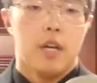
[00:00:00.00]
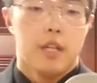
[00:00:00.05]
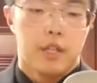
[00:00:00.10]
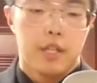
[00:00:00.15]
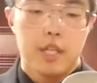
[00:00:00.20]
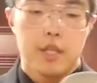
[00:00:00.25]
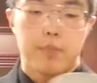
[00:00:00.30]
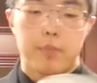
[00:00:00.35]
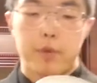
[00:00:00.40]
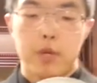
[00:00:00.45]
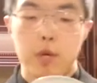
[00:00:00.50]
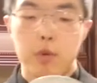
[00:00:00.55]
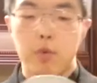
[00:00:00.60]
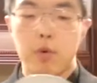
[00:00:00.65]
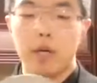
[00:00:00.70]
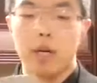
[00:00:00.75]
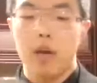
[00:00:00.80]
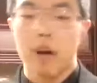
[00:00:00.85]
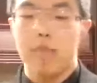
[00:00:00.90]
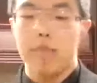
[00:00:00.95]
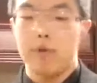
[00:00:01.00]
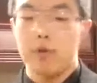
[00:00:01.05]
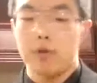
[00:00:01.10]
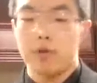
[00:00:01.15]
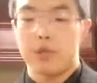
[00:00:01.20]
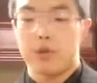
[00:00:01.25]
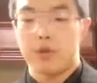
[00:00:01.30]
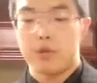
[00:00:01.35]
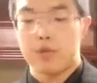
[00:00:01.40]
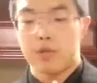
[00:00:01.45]
These pre-workout
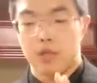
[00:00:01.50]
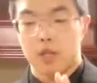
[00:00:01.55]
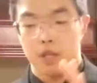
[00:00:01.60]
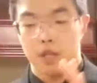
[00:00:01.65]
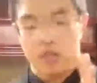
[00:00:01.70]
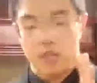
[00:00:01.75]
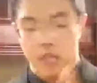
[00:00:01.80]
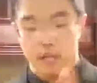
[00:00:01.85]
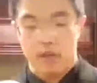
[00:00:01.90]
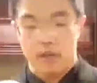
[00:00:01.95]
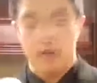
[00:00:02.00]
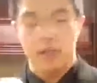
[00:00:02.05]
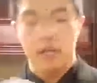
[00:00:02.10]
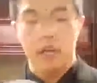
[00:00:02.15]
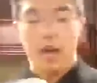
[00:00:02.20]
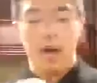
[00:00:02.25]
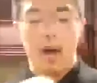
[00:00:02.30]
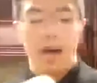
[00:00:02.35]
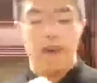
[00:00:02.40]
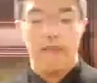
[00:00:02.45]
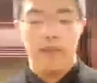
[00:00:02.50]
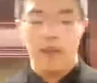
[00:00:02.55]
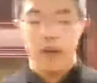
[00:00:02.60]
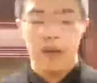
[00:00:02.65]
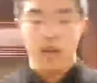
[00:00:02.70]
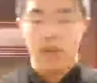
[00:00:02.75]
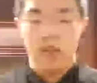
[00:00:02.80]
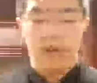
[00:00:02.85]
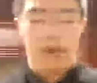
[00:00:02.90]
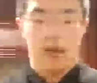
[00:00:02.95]
boosters generally have
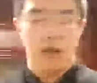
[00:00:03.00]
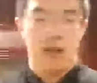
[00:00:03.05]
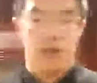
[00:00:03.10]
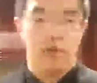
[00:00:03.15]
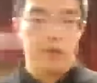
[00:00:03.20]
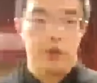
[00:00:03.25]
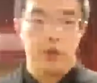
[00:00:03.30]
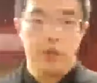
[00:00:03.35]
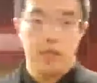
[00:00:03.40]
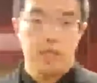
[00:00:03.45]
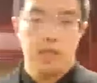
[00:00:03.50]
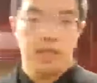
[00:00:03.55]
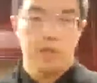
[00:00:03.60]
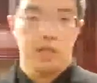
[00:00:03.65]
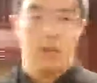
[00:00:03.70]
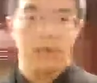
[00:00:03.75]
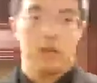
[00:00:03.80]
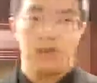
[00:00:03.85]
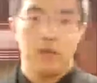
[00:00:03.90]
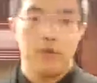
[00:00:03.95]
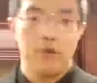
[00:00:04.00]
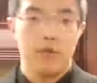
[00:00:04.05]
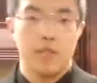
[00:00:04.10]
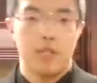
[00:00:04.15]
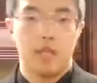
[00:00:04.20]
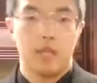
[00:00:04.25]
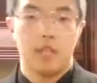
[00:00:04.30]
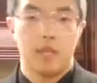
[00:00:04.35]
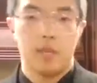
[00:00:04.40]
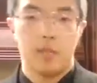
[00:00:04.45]
a lot of creatine infused
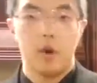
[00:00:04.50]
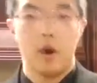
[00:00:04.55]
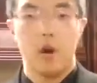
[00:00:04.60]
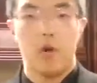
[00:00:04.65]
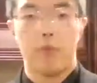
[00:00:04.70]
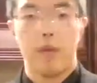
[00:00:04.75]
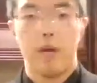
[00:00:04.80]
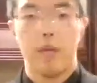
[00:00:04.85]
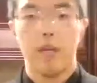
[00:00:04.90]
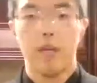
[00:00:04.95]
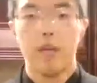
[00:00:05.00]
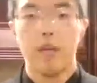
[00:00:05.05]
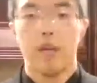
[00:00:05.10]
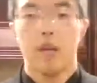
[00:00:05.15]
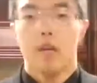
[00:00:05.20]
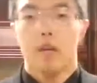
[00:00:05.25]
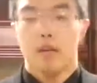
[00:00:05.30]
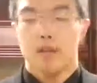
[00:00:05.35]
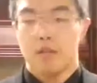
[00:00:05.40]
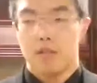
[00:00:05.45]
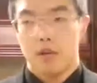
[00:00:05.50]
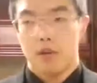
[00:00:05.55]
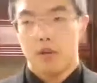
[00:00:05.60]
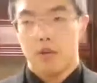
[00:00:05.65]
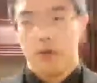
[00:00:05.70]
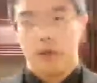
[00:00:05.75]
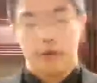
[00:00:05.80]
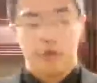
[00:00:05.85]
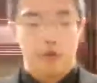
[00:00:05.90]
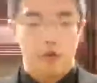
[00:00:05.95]
in them already. So
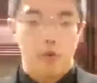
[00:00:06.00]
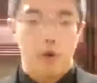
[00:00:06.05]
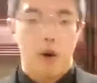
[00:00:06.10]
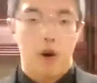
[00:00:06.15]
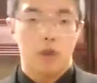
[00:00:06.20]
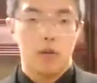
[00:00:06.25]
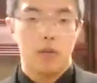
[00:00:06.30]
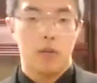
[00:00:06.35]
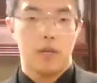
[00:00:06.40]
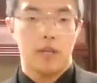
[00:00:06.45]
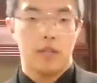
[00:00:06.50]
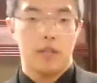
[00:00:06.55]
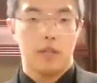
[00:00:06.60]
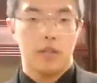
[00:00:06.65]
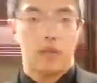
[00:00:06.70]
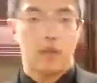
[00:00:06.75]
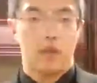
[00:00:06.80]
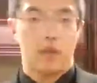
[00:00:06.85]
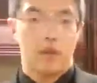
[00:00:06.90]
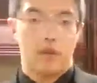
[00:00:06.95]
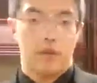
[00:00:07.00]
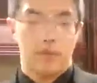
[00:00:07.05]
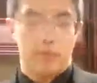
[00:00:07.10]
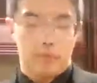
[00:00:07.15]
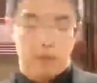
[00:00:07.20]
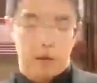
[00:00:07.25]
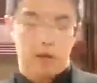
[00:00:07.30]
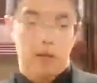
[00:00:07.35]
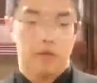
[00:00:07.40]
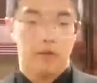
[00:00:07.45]
if you are in the
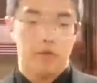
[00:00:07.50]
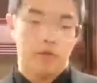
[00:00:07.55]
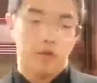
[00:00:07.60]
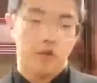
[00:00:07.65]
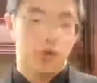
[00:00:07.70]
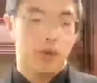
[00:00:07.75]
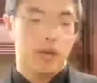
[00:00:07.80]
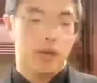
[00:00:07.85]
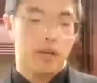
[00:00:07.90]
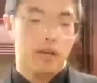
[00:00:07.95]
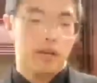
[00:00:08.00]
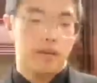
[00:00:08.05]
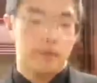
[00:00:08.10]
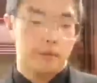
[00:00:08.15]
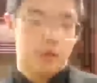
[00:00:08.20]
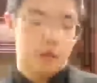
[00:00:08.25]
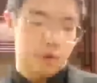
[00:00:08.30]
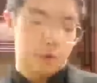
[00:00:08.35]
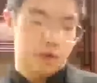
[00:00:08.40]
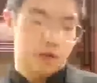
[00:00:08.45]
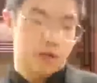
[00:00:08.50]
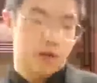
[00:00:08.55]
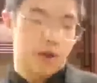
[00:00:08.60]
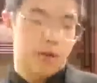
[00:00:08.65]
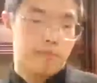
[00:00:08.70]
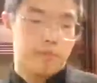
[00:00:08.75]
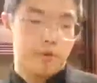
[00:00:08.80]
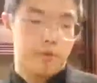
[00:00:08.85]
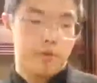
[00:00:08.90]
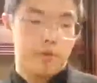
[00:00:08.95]
market for a
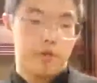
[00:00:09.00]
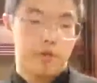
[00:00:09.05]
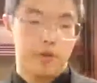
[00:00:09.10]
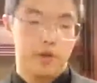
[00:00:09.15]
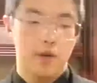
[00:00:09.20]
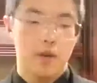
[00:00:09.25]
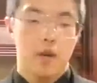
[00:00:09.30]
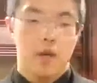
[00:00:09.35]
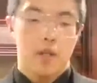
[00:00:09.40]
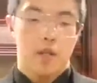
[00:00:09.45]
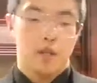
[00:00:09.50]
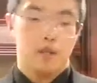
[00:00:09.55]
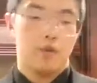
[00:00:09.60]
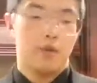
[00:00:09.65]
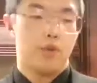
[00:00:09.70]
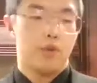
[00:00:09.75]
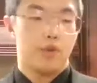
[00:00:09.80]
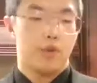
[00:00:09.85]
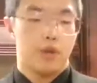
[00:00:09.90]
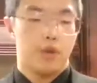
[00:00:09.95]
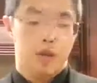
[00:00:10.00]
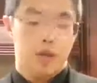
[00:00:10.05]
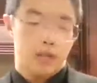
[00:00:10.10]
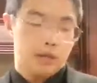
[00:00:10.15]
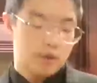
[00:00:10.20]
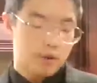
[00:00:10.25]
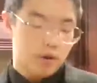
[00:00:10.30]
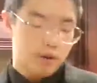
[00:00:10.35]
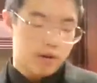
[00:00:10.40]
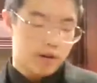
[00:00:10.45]
pre-workout booster, you
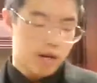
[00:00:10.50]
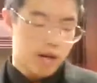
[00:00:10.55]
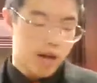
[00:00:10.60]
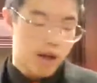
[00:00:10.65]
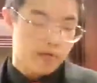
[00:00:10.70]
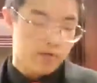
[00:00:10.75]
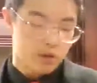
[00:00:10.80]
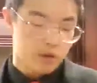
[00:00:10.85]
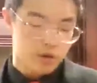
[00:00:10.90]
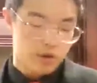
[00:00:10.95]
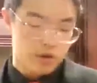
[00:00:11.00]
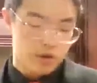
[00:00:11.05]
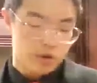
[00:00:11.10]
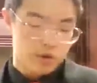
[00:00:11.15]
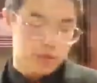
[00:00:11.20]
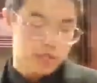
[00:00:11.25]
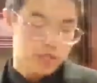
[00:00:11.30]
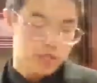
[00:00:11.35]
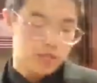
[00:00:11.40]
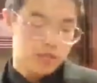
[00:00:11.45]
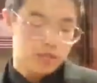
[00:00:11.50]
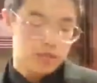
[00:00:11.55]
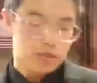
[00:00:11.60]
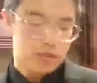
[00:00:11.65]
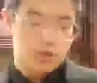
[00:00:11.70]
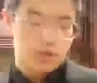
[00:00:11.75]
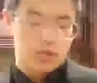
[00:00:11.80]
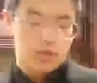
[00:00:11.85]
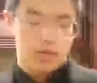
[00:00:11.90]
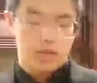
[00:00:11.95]
already have your own creatine, you
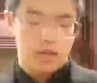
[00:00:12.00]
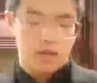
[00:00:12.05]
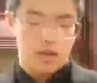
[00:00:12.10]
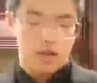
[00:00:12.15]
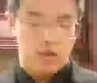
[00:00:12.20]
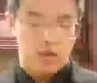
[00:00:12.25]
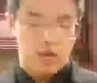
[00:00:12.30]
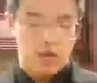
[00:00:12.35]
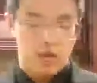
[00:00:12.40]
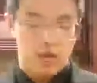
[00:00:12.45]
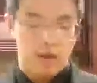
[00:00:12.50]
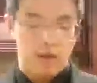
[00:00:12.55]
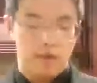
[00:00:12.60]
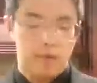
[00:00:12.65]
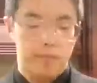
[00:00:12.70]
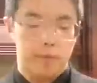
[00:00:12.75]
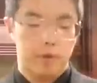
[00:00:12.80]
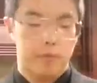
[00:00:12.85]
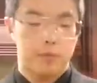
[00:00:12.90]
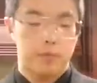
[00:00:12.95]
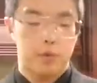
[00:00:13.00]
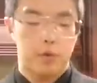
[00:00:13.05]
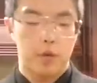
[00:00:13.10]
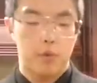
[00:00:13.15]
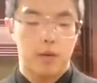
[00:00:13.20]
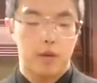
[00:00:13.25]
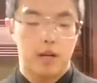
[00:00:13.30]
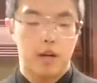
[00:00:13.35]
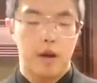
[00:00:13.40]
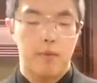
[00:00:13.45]
can get a
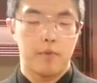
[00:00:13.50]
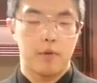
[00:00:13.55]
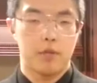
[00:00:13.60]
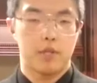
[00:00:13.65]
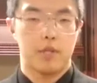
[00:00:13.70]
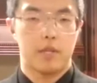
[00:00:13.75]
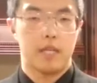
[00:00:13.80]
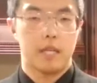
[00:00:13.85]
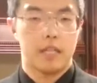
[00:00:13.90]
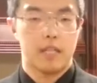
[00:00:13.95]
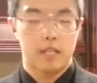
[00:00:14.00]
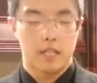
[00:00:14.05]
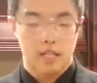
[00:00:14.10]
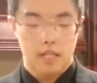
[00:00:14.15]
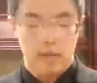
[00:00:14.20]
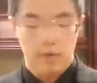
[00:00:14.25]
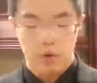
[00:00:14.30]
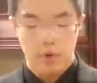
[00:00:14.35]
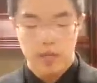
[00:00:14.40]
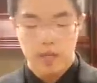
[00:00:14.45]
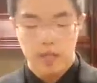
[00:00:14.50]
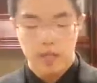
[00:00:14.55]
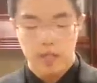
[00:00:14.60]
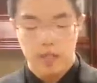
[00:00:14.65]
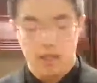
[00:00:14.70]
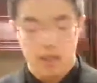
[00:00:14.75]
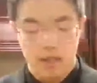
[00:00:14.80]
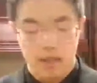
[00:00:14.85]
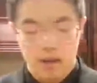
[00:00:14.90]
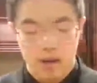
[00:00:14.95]
pre-workout booster that doesn't have creatine
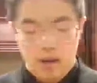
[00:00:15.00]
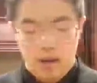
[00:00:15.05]
in it.